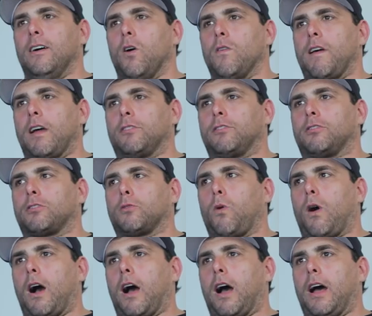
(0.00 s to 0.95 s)
overhead
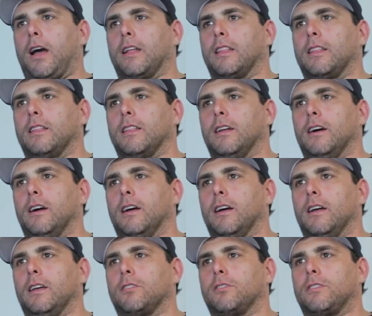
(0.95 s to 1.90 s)
squat,
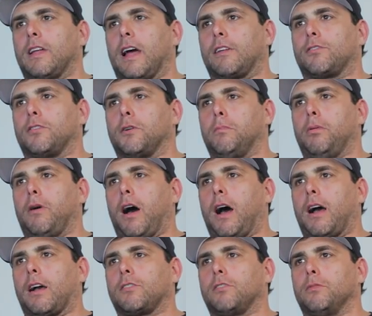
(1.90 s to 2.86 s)
snatch from the
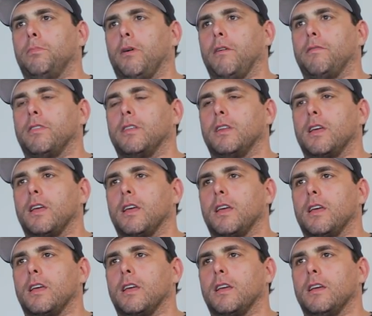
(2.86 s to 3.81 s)
blocks above the
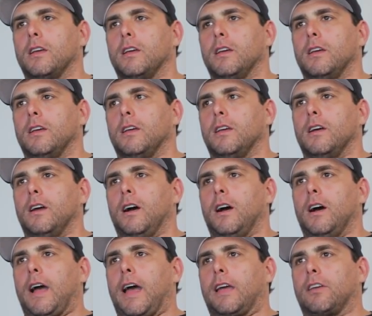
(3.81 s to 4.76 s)
knee,
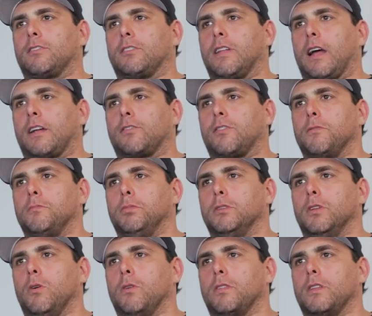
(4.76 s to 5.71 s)
hang snatch from
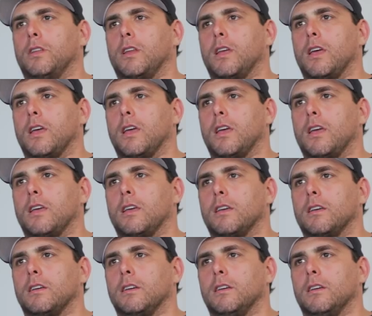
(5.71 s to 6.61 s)
below the knee.